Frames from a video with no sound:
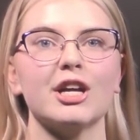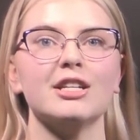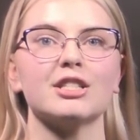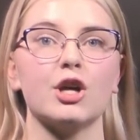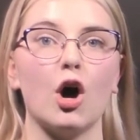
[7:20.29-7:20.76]

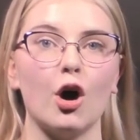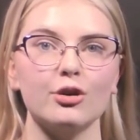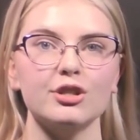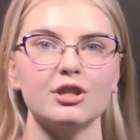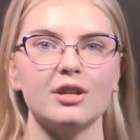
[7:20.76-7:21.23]
into the
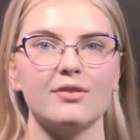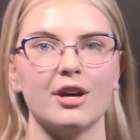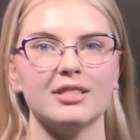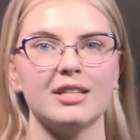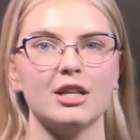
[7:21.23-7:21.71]
host
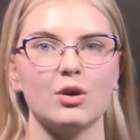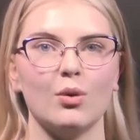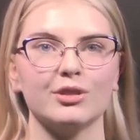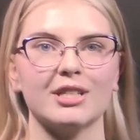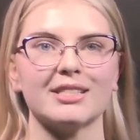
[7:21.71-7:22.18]
university
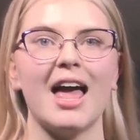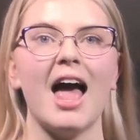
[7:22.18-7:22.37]
courses